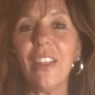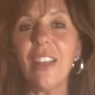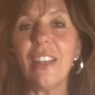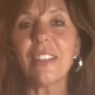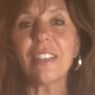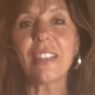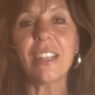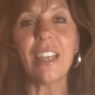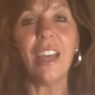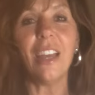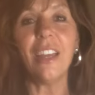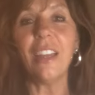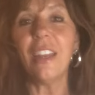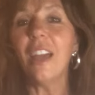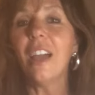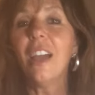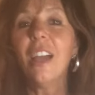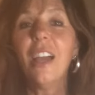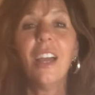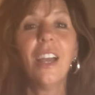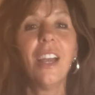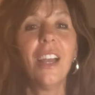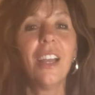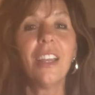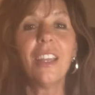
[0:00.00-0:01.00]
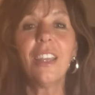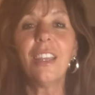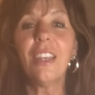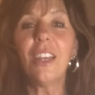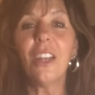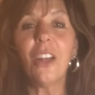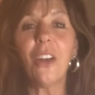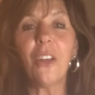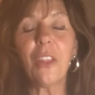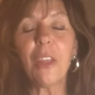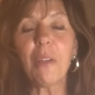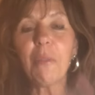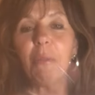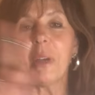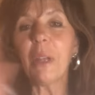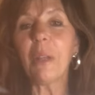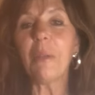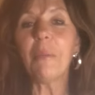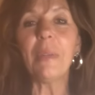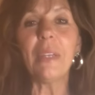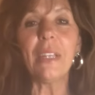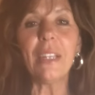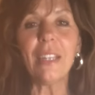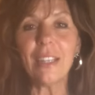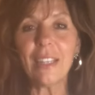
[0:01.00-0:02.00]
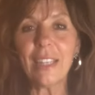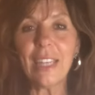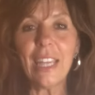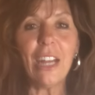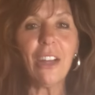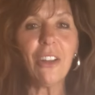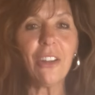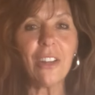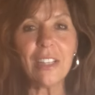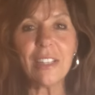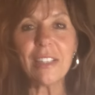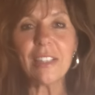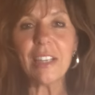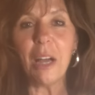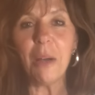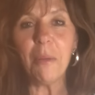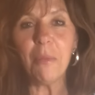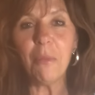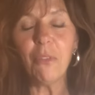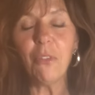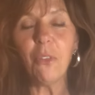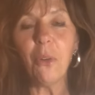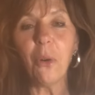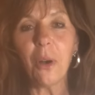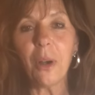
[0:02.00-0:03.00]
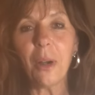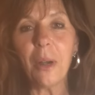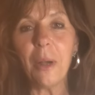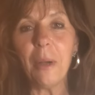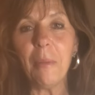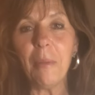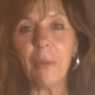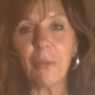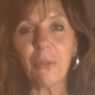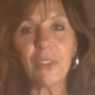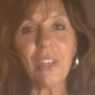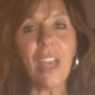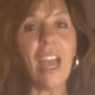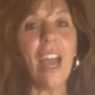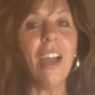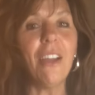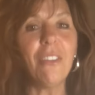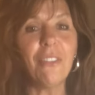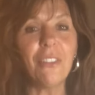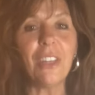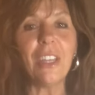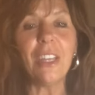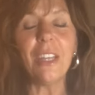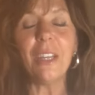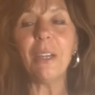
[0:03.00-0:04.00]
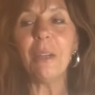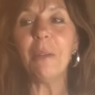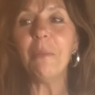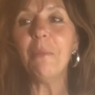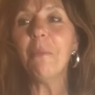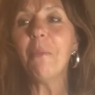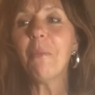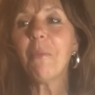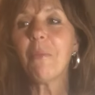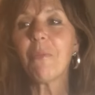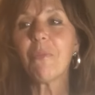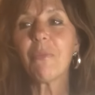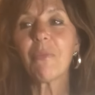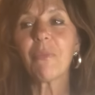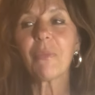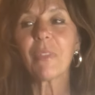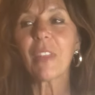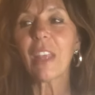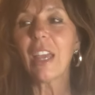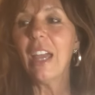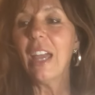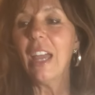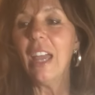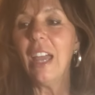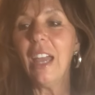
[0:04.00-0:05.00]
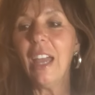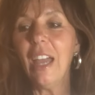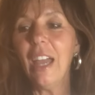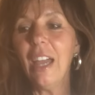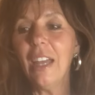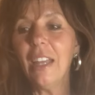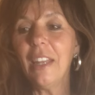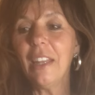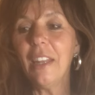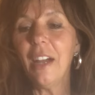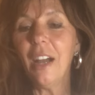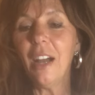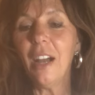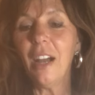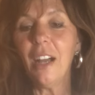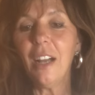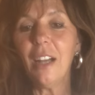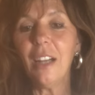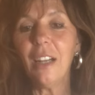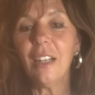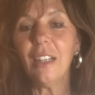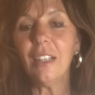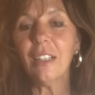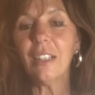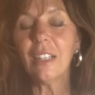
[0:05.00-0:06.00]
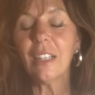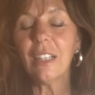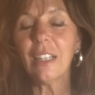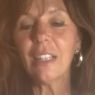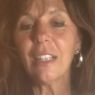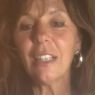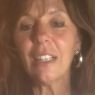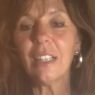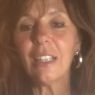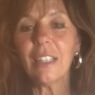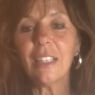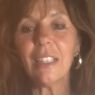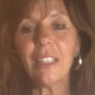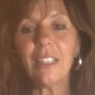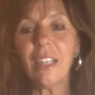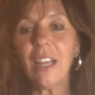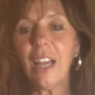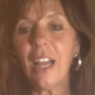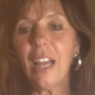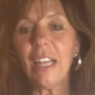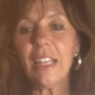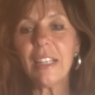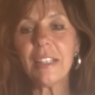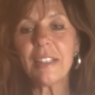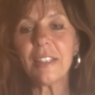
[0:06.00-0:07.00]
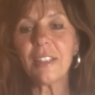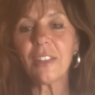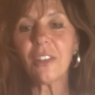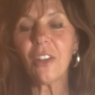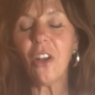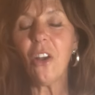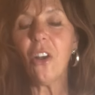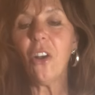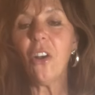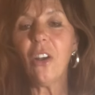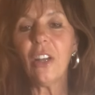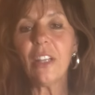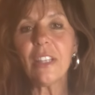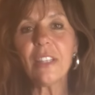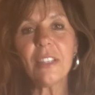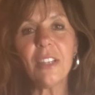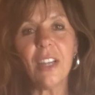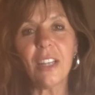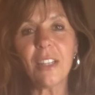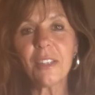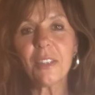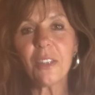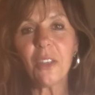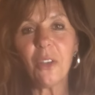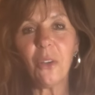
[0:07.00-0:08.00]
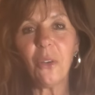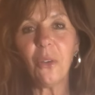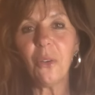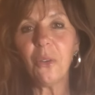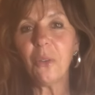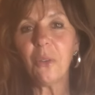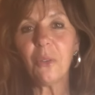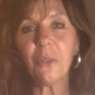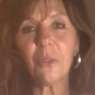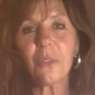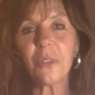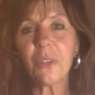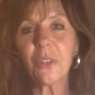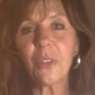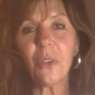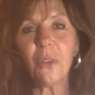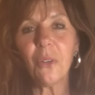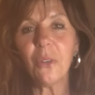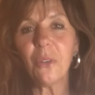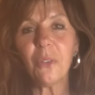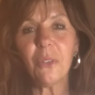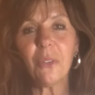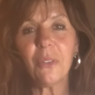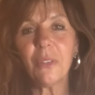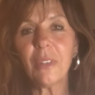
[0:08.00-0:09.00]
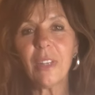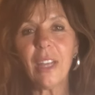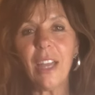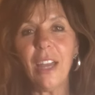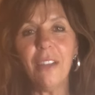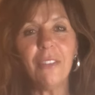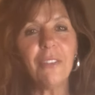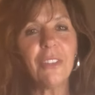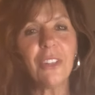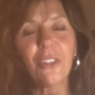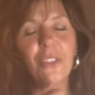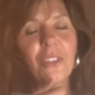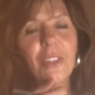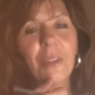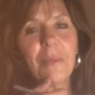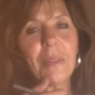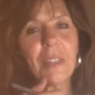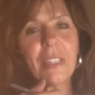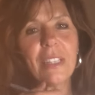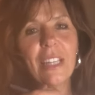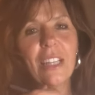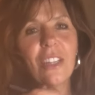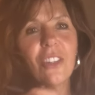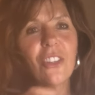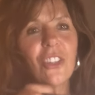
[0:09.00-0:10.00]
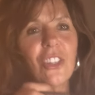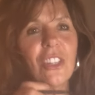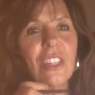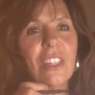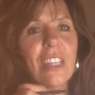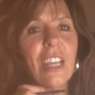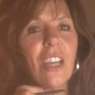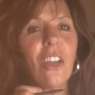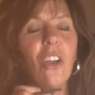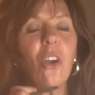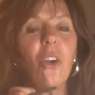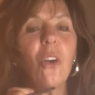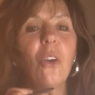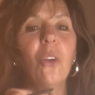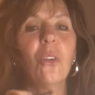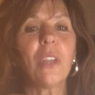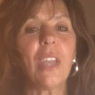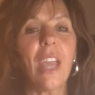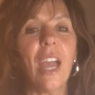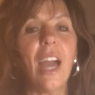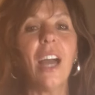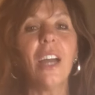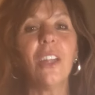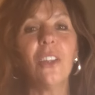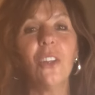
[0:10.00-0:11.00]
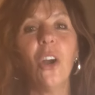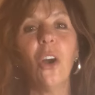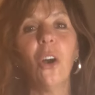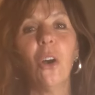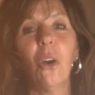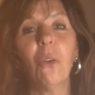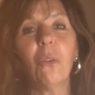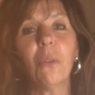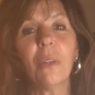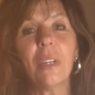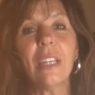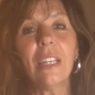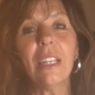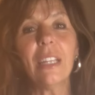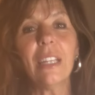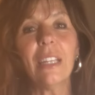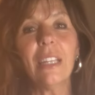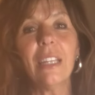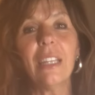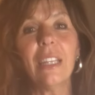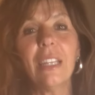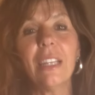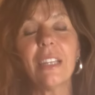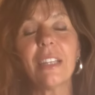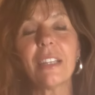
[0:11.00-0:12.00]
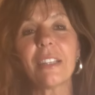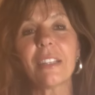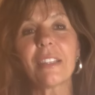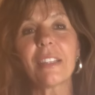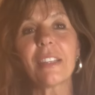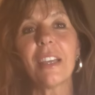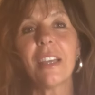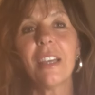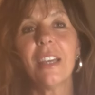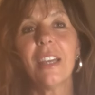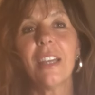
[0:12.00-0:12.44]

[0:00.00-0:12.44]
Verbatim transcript: they said, you know, they wanted me to carry something for them. It was heavy, and, and, uh, I said, "Oh, It's not so so heavy or something like that. And she's like, oh yeah, no, it, it is.